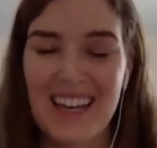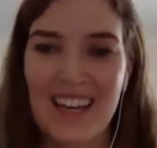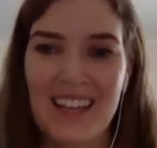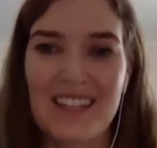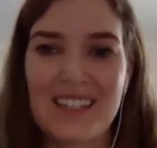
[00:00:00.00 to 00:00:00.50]

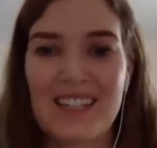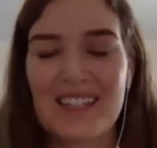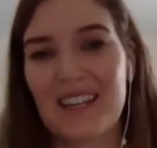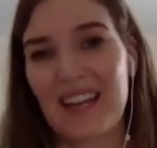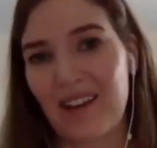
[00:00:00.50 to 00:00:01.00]
this
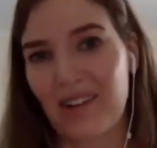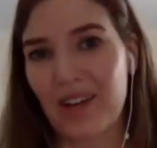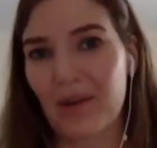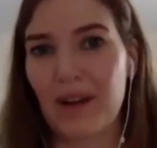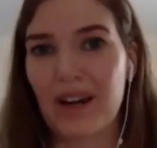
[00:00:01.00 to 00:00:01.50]
is an
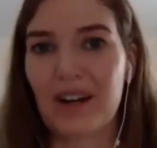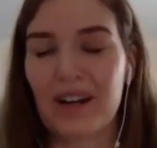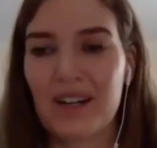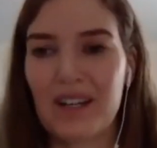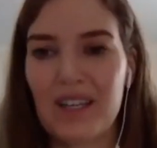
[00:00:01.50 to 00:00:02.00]
area
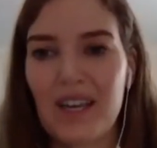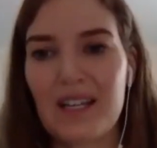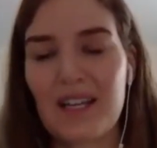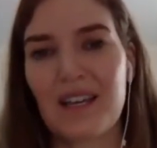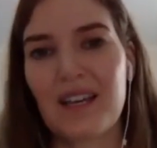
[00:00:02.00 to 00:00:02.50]
where
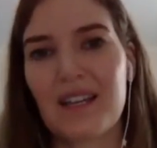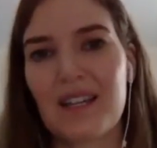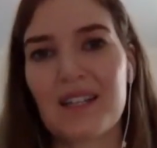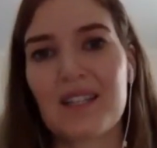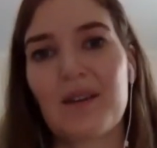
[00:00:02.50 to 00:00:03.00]
yeah it,
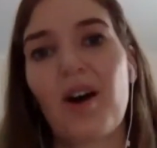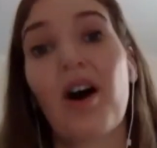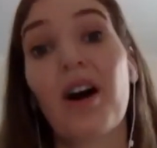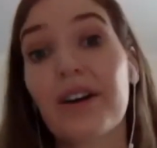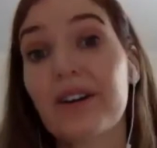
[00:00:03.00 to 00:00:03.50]
it's
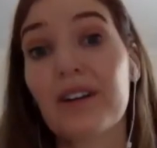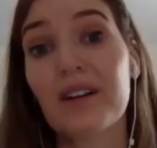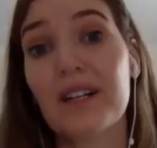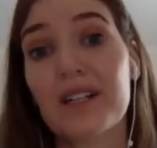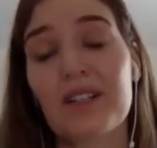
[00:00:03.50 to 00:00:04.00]
harder
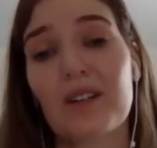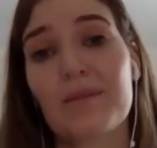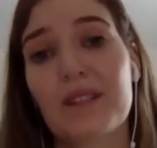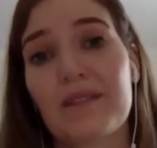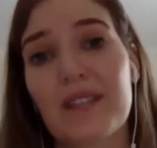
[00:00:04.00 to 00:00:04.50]
in
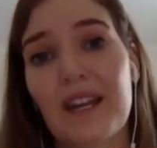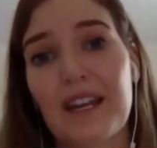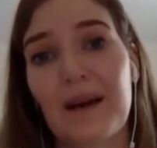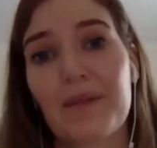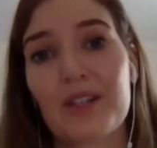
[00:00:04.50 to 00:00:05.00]
terms of
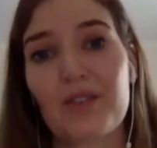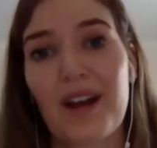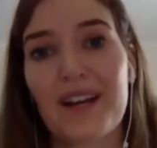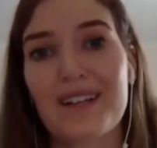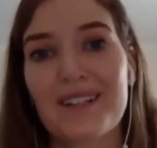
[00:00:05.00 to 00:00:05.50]
setting up the
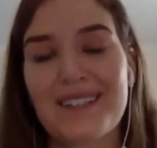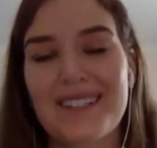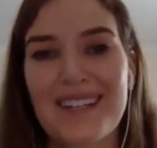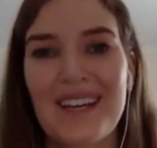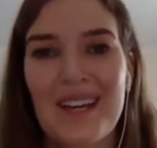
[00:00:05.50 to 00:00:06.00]
trials
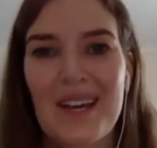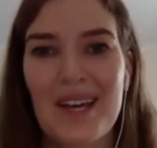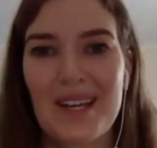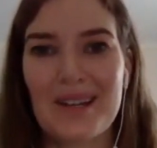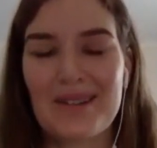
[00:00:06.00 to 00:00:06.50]
and
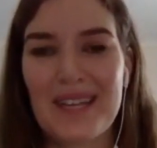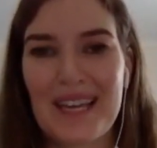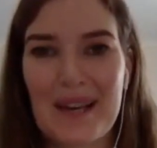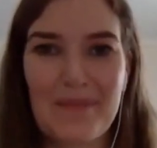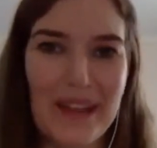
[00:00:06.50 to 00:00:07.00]
you know
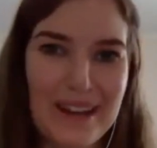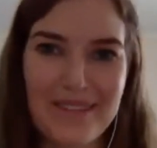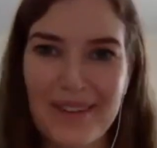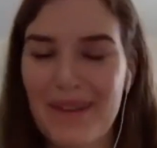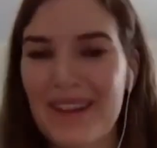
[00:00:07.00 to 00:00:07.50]
taking blood
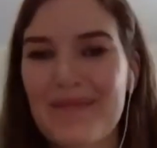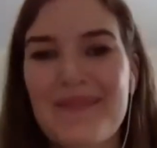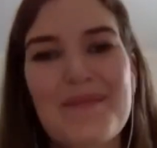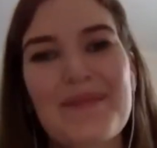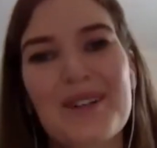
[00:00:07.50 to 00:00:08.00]
from all the
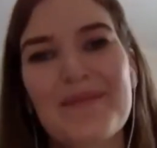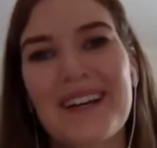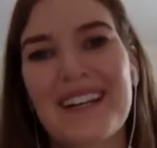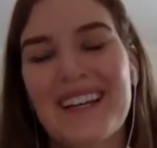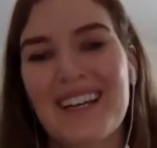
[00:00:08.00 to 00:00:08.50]
people
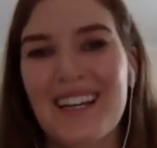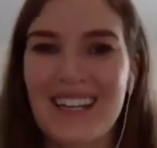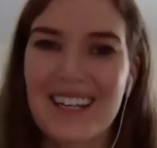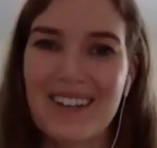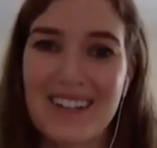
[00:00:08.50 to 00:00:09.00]
but
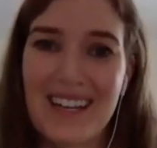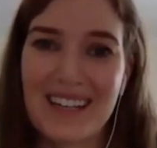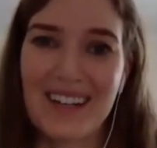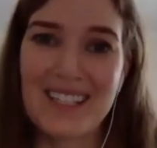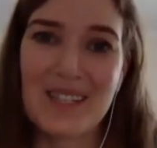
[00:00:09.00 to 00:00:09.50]
you know it, it
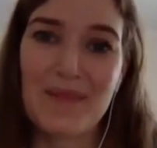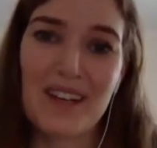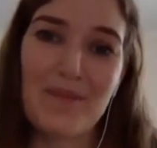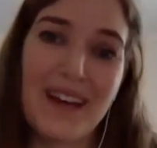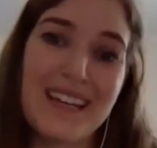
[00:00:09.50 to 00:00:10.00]
costs a bit
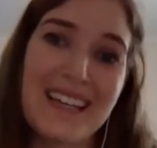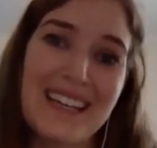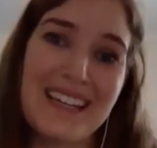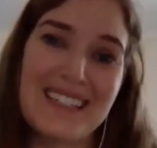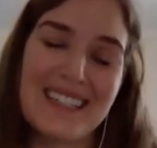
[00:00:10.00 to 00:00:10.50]
of money
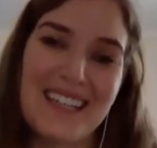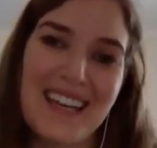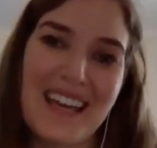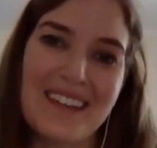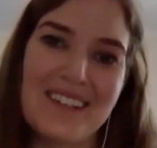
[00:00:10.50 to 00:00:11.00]
and
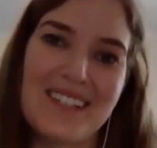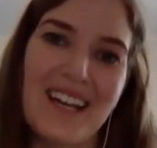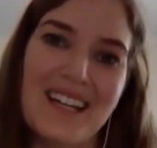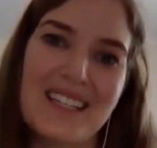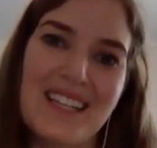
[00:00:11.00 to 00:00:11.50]
and there's
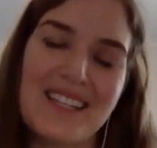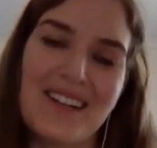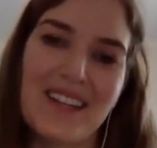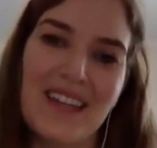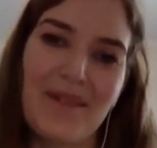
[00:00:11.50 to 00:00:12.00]
not
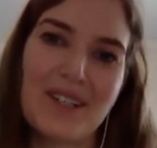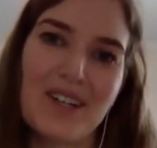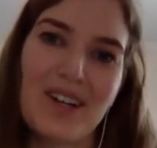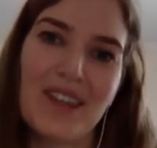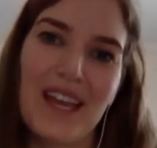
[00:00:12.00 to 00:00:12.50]
necessarily that
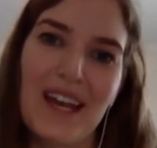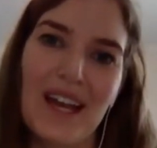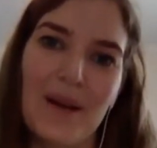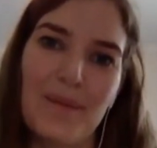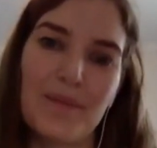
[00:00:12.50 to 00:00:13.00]
return that
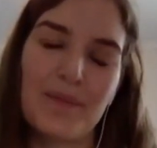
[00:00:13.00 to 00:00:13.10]
um,